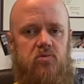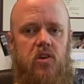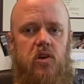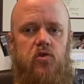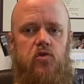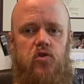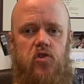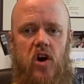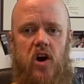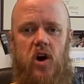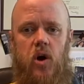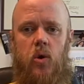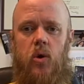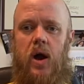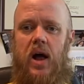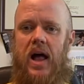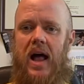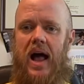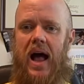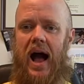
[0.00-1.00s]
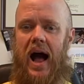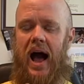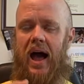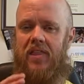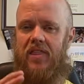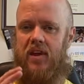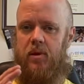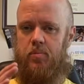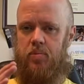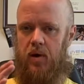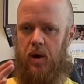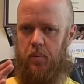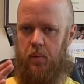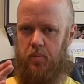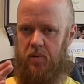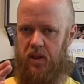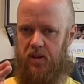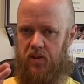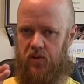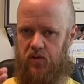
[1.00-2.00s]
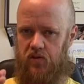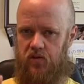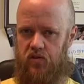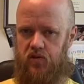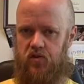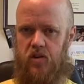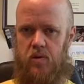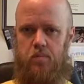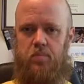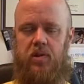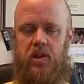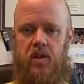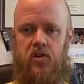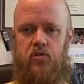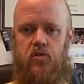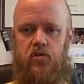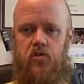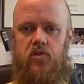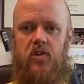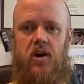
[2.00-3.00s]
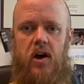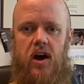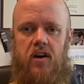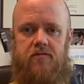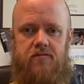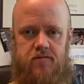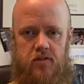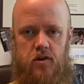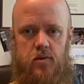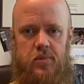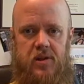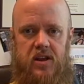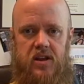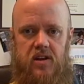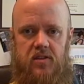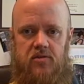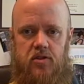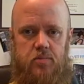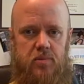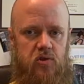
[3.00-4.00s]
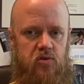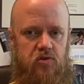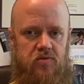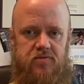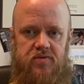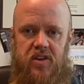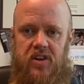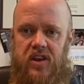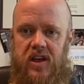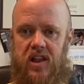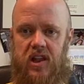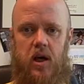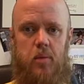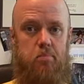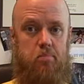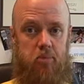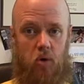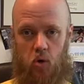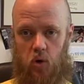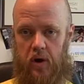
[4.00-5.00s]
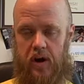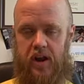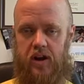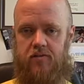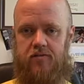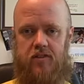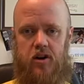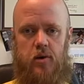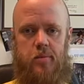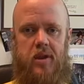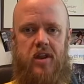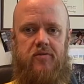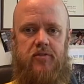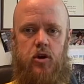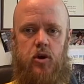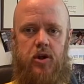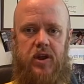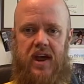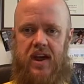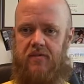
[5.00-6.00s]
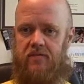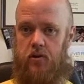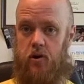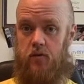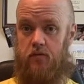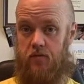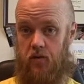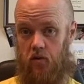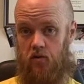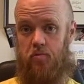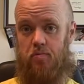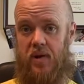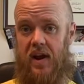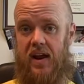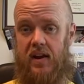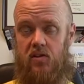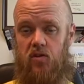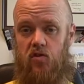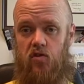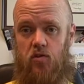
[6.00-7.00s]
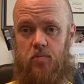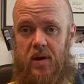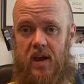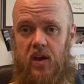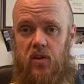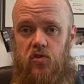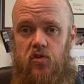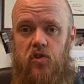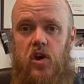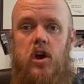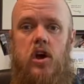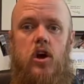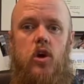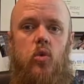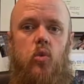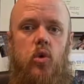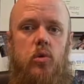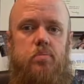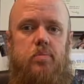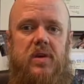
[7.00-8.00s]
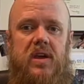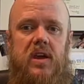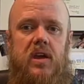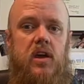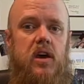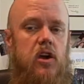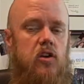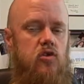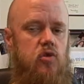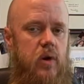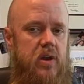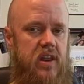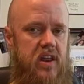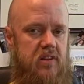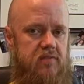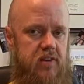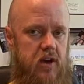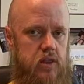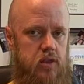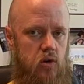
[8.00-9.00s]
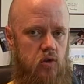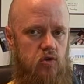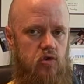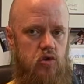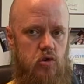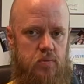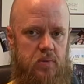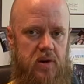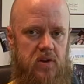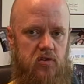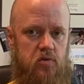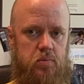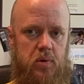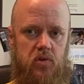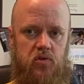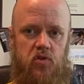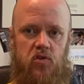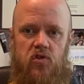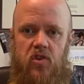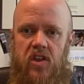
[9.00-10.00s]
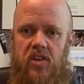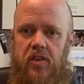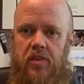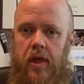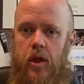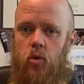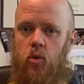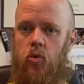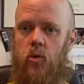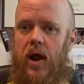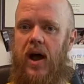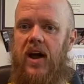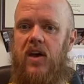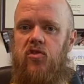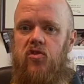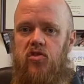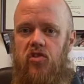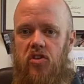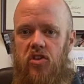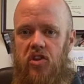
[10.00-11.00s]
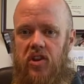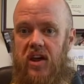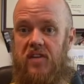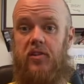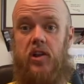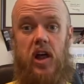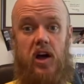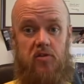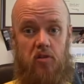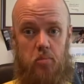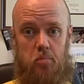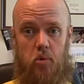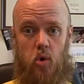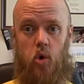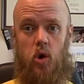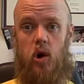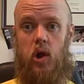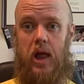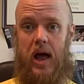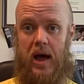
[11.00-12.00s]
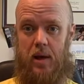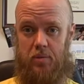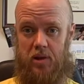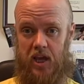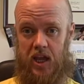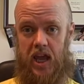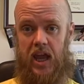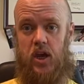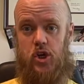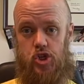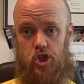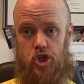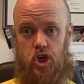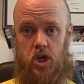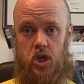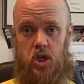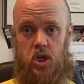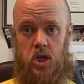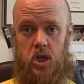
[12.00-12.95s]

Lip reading: So, I think probably the simplest affirmative, the most vanilla, boring affirmative you could have for your first practice debates would be to identify those two principles and say that they rise to the level of a moral obligation.